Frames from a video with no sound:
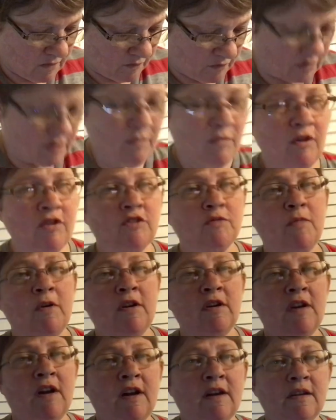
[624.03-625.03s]
for the most
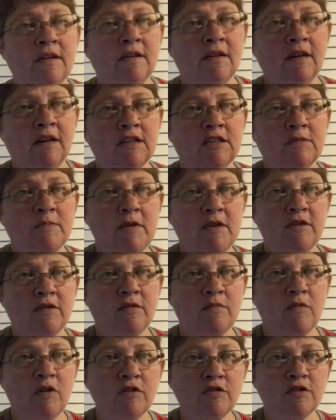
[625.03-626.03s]
part, I, I spent
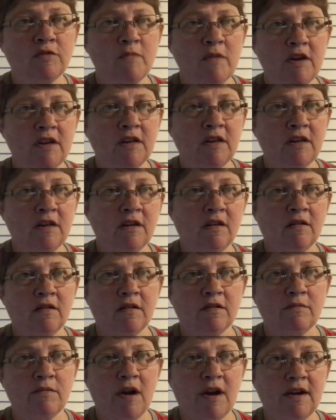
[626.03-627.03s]
the most money
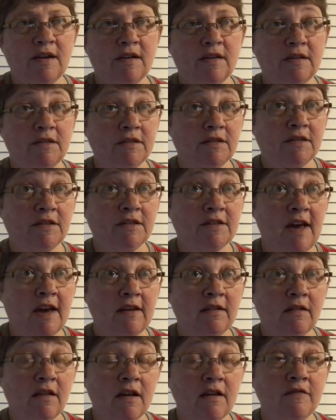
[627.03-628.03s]
on my
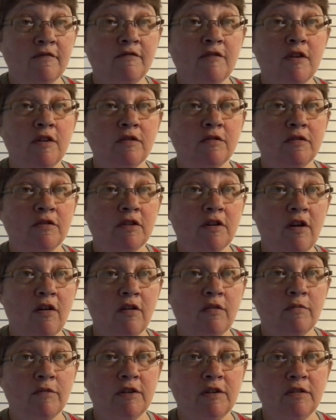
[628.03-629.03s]
satellite phone, the
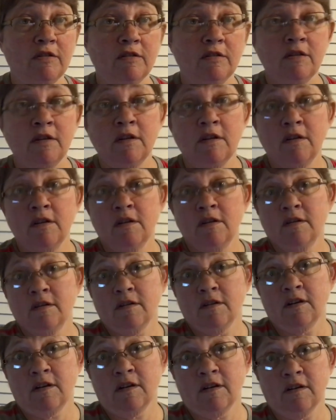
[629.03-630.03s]
Garmin.
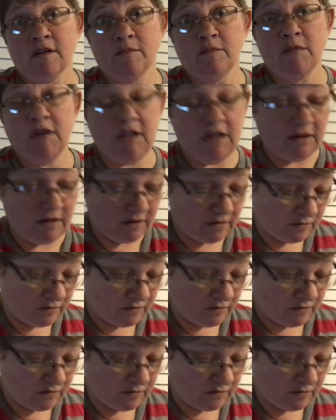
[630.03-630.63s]
Uh, Mini